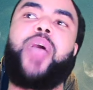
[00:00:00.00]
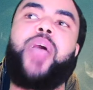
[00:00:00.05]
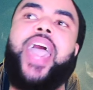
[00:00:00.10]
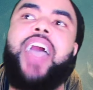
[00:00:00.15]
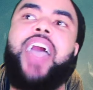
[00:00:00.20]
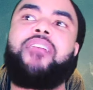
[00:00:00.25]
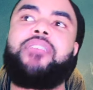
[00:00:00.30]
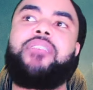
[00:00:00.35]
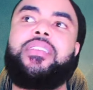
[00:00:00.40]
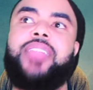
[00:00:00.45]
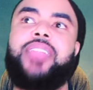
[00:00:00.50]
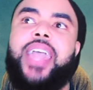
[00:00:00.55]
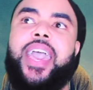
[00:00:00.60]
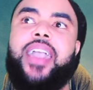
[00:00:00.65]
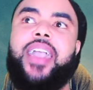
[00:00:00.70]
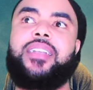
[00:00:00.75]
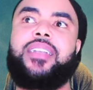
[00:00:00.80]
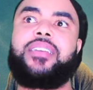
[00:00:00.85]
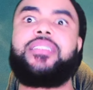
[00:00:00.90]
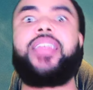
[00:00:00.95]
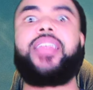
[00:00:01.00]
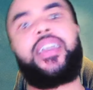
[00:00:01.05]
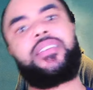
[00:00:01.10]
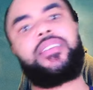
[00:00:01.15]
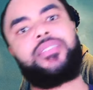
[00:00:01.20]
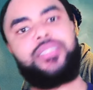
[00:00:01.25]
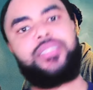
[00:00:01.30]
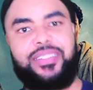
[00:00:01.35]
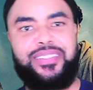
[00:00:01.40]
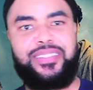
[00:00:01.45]
having that
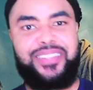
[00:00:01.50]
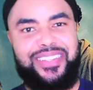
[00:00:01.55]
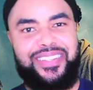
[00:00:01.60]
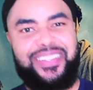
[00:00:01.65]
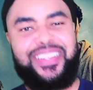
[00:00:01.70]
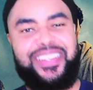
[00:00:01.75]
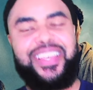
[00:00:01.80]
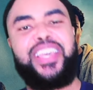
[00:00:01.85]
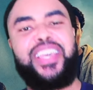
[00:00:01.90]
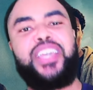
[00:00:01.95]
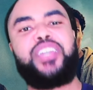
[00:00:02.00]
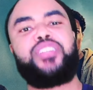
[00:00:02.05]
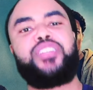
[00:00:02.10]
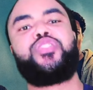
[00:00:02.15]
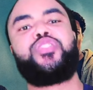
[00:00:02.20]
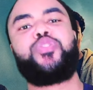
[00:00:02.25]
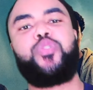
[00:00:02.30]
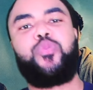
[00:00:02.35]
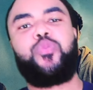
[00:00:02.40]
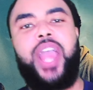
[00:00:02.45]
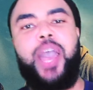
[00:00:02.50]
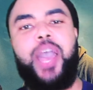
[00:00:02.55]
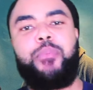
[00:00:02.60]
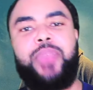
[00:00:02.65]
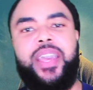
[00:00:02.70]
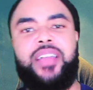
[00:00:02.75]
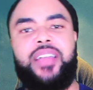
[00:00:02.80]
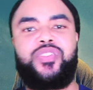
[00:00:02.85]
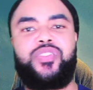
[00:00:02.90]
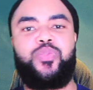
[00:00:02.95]
connection to
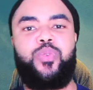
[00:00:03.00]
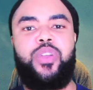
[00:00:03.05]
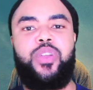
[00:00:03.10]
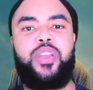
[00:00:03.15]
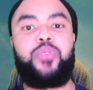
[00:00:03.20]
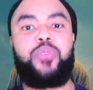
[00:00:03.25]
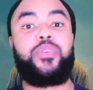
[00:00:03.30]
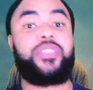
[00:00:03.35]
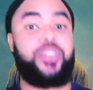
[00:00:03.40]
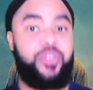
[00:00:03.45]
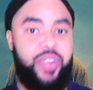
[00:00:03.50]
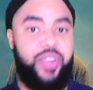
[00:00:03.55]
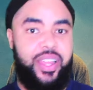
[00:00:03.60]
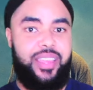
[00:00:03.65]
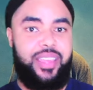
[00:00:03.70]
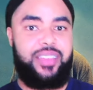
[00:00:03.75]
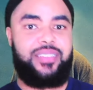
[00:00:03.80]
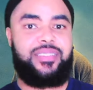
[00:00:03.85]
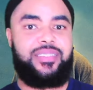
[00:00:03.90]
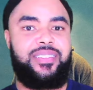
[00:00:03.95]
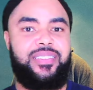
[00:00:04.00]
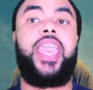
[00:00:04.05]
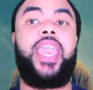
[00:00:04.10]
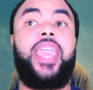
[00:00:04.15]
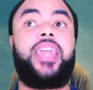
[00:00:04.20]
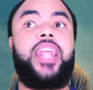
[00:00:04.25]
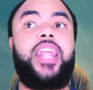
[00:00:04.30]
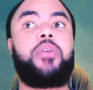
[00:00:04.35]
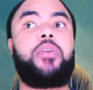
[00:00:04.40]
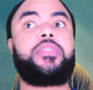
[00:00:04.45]
Rapman's work was great.
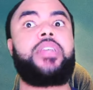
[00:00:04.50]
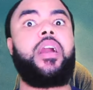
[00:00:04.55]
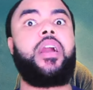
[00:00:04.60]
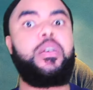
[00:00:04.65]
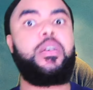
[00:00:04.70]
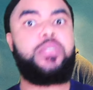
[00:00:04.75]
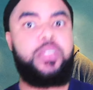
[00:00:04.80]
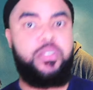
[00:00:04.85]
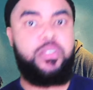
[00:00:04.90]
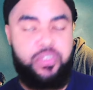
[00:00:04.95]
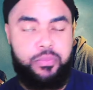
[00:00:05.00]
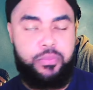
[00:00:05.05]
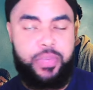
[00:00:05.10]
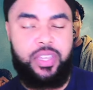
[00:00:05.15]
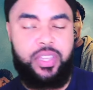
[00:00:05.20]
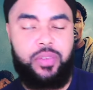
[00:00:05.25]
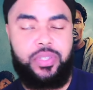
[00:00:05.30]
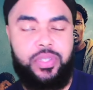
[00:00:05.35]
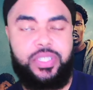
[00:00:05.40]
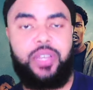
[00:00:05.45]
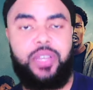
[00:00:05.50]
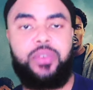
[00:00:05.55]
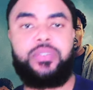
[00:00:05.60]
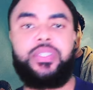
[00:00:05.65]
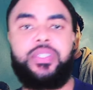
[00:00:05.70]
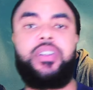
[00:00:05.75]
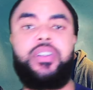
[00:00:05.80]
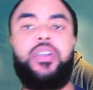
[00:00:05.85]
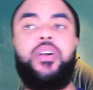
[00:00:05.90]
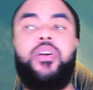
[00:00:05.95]
And I was also familiar with
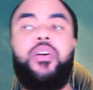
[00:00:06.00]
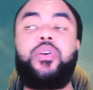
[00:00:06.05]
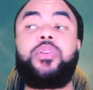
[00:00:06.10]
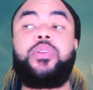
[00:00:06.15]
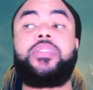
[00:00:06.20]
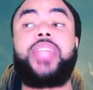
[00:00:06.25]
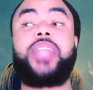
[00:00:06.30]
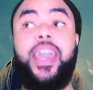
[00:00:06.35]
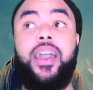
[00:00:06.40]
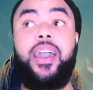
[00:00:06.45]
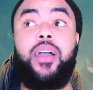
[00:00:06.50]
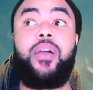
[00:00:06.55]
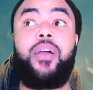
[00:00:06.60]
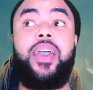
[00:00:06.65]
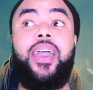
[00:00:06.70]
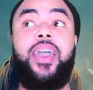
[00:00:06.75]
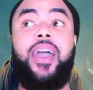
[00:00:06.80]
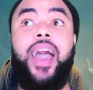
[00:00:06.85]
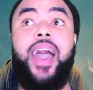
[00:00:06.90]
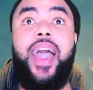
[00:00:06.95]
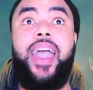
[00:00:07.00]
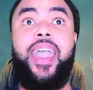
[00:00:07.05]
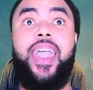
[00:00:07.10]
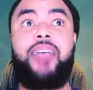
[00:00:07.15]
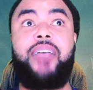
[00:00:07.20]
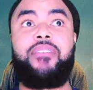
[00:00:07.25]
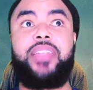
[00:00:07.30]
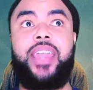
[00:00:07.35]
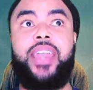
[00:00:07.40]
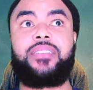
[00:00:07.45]
Tosin Cole. Now, I
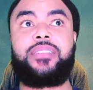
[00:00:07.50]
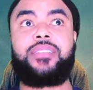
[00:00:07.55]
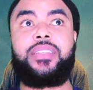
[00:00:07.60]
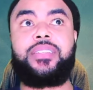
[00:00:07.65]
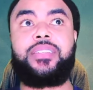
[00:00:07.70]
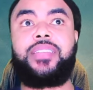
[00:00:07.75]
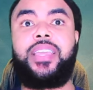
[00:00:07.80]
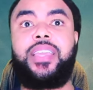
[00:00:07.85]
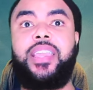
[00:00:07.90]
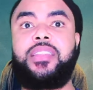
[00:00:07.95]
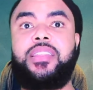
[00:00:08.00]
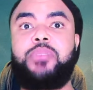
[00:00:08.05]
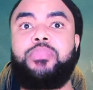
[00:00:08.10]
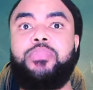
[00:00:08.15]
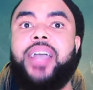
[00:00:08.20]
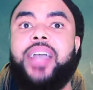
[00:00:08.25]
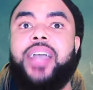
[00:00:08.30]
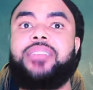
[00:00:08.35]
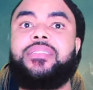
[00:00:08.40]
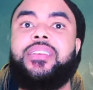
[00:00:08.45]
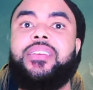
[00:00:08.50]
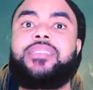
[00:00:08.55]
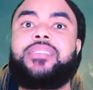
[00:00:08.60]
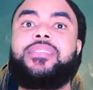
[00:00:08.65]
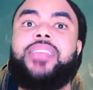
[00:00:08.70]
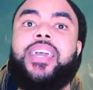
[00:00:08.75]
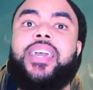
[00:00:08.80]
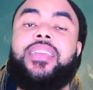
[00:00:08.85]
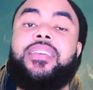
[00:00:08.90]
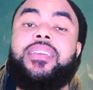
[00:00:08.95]
haven't actually seen the projects
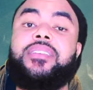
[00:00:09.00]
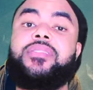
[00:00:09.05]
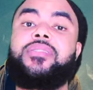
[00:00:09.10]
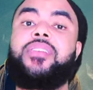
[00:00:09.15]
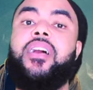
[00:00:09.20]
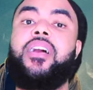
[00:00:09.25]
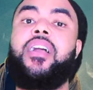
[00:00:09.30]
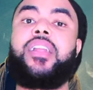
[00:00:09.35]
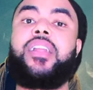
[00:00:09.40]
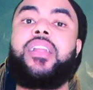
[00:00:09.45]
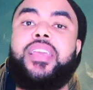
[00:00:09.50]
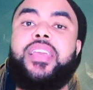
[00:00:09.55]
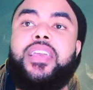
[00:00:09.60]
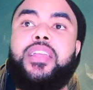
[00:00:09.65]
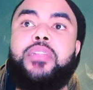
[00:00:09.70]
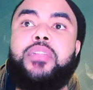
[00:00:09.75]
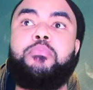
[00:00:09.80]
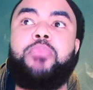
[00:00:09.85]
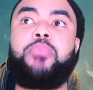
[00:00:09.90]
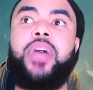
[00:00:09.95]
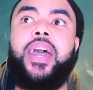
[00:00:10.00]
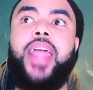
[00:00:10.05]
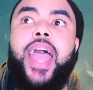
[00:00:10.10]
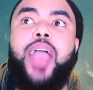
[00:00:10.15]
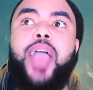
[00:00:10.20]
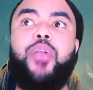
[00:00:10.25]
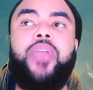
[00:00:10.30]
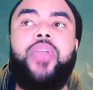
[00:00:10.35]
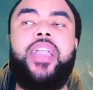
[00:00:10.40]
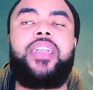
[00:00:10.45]
that he has starred in, but I
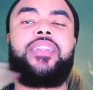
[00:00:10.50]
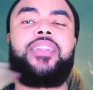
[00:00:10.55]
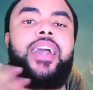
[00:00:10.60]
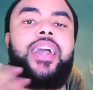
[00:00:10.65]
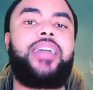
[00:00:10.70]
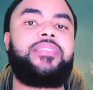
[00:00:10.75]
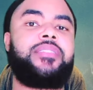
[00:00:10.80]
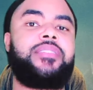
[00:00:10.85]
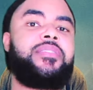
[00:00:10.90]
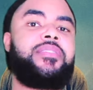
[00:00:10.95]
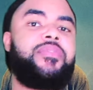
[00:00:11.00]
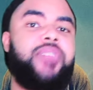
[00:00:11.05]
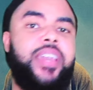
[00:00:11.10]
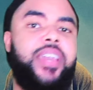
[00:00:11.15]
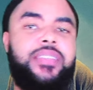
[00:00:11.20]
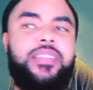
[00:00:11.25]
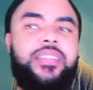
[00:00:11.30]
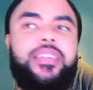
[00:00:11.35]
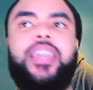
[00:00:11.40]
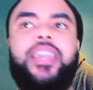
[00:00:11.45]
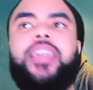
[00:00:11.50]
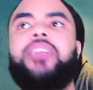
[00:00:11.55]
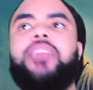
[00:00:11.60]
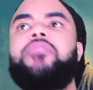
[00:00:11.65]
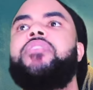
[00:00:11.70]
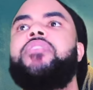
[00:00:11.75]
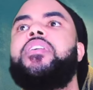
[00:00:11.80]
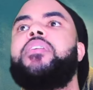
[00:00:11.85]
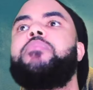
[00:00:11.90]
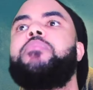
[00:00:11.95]
recognize his face again
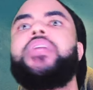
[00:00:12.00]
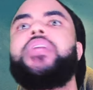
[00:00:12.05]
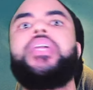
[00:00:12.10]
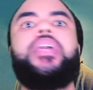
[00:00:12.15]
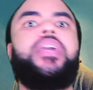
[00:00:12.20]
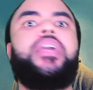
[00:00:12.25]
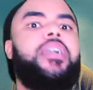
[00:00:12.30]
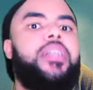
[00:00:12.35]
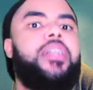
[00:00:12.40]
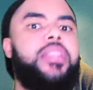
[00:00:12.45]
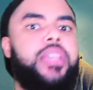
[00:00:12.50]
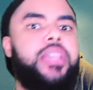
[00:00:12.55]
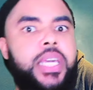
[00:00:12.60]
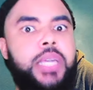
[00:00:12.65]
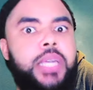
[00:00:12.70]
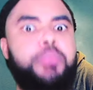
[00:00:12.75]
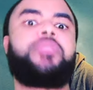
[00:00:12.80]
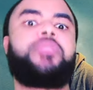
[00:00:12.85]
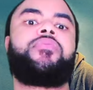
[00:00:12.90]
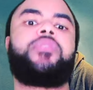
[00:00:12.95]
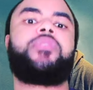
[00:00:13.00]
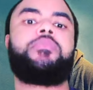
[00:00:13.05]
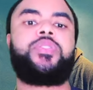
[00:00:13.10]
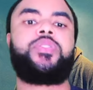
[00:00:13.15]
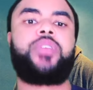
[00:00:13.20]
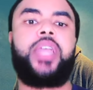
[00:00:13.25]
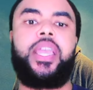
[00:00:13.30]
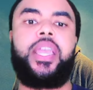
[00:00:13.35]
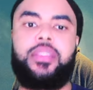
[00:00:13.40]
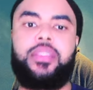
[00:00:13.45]
from clips, from
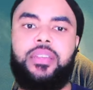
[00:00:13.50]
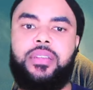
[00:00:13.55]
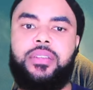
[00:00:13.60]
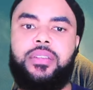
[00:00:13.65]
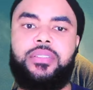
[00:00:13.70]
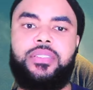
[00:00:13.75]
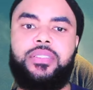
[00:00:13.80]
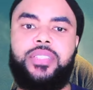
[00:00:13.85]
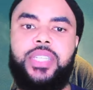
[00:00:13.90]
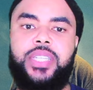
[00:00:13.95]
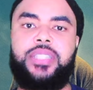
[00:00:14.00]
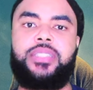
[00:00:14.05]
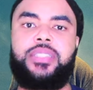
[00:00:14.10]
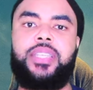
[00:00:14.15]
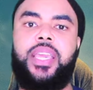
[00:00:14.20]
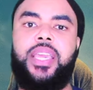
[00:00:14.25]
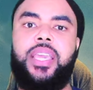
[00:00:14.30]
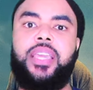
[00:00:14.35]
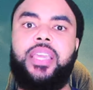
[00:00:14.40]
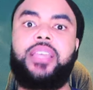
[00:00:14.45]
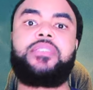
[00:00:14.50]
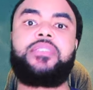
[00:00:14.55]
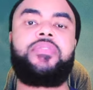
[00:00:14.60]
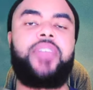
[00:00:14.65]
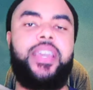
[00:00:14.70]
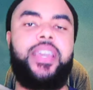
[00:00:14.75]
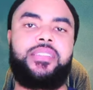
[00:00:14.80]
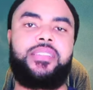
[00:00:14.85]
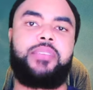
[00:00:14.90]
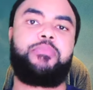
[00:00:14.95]
trailers, just seeing his
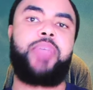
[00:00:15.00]
face in